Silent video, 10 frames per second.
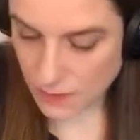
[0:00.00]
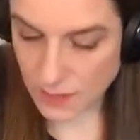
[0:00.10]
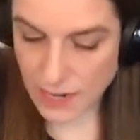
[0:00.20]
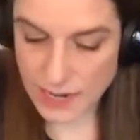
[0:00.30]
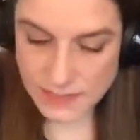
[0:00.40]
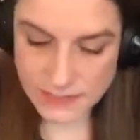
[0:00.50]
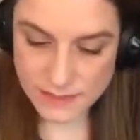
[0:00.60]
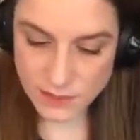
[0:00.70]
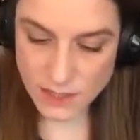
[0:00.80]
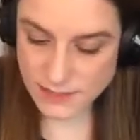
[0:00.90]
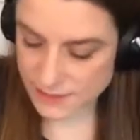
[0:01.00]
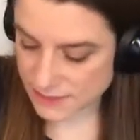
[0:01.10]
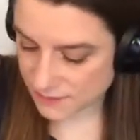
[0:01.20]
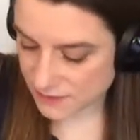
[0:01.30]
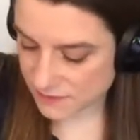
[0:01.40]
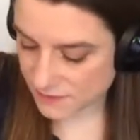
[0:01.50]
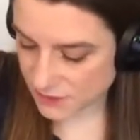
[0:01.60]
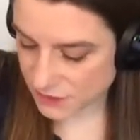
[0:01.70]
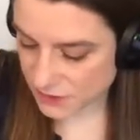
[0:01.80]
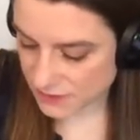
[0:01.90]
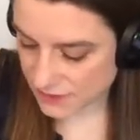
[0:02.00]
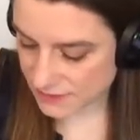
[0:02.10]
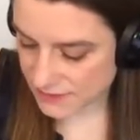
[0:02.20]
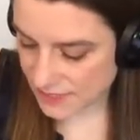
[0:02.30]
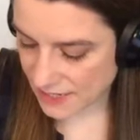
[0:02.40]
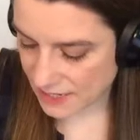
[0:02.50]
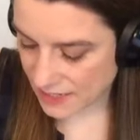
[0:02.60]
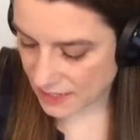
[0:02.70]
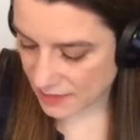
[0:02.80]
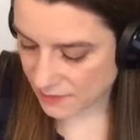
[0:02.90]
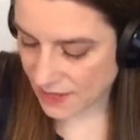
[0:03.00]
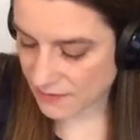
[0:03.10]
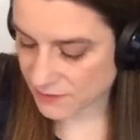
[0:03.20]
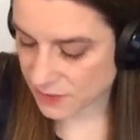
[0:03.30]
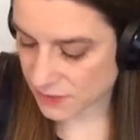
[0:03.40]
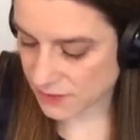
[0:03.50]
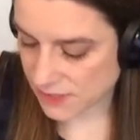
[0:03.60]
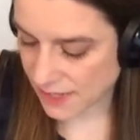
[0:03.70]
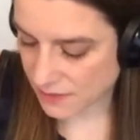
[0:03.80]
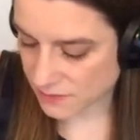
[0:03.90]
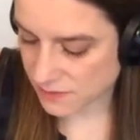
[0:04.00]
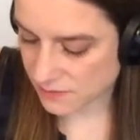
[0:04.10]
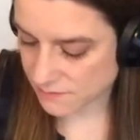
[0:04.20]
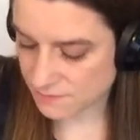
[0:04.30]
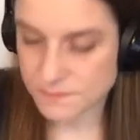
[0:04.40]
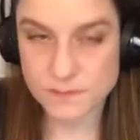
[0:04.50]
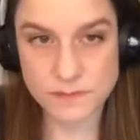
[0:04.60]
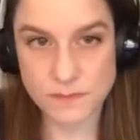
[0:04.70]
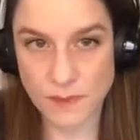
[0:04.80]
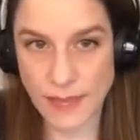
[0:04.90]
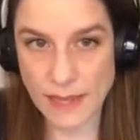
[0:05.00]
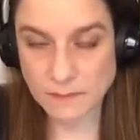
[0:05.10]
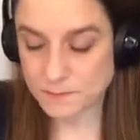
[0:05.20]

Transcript: And in the context of these fish, let's say they have dull scales. Okay.